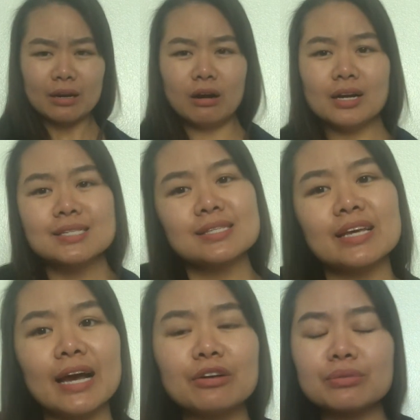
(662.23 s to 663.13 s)
honestly,
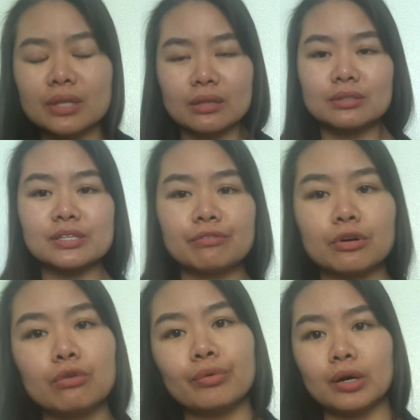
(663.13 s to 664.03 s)
I don't think there's ever
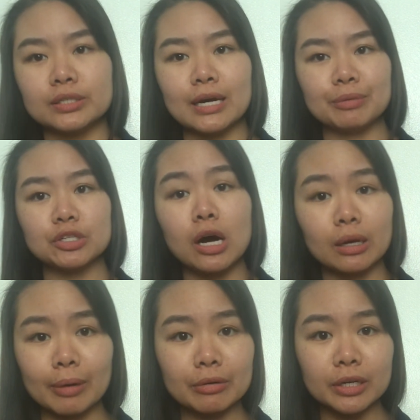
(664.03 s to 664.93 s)
a wrong time to talk
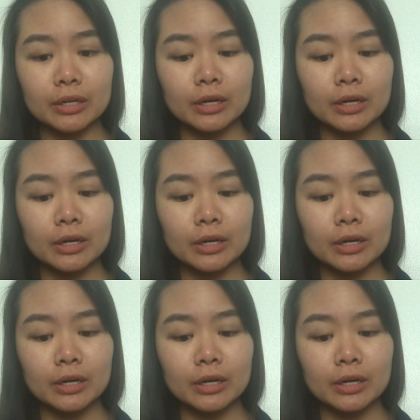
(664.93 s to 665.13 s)
about it.